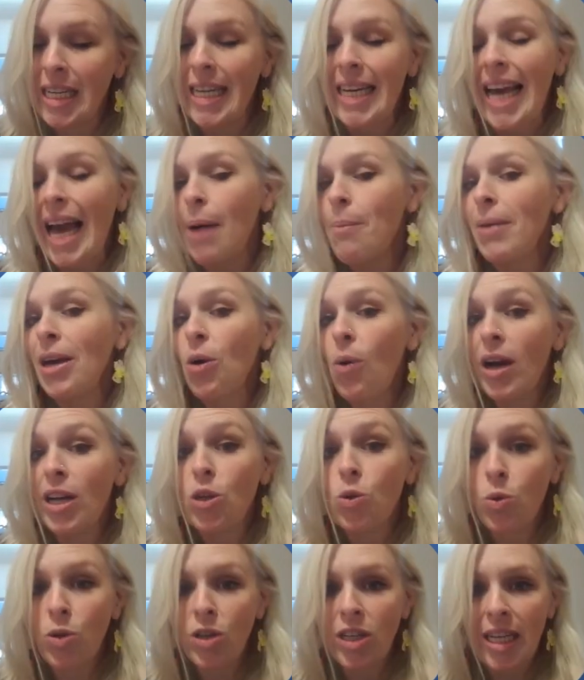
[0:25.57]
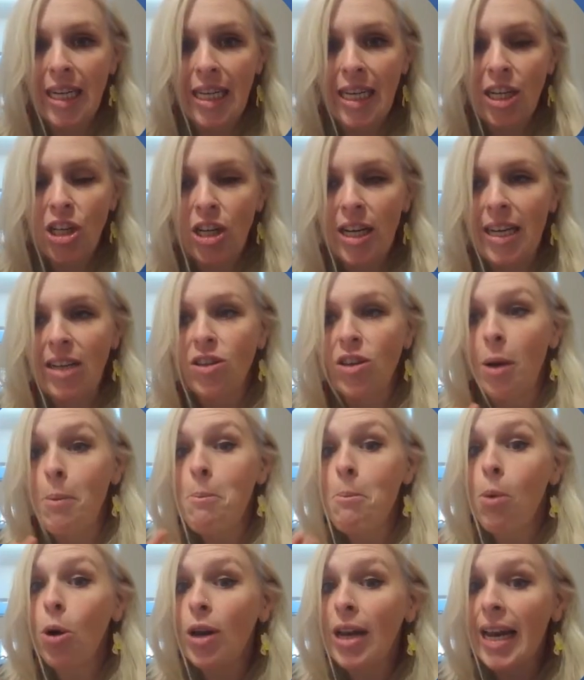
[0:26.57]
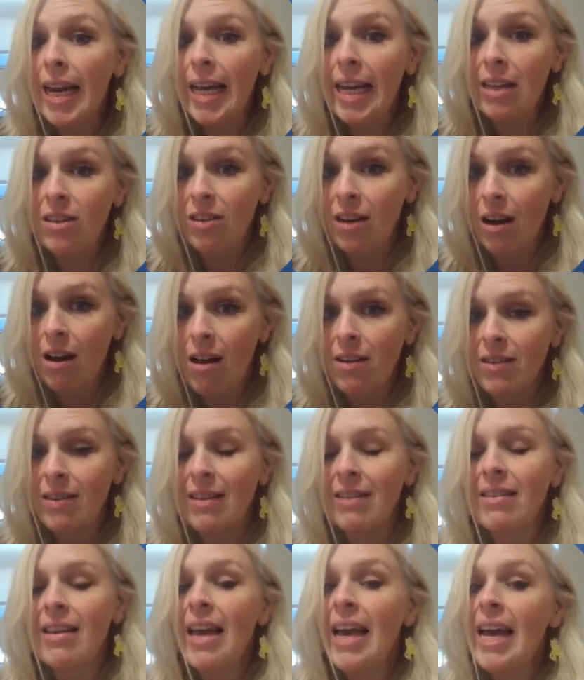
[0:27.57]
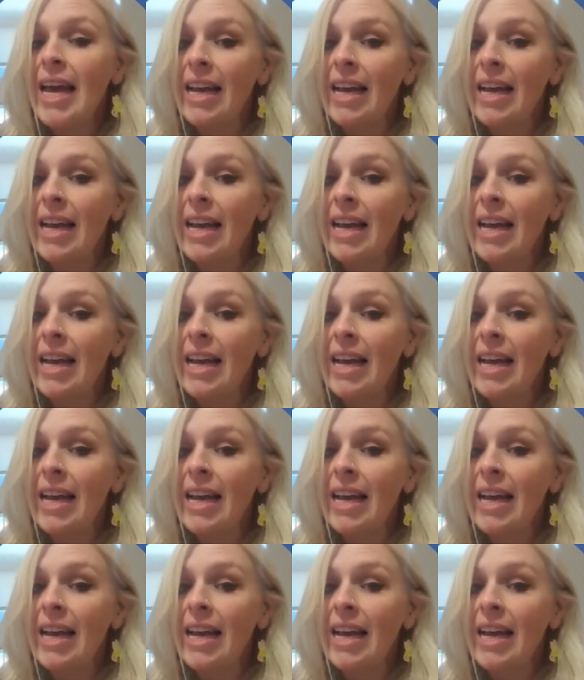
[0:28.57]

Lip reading: It can be quite daunting initially, so modelling it to classes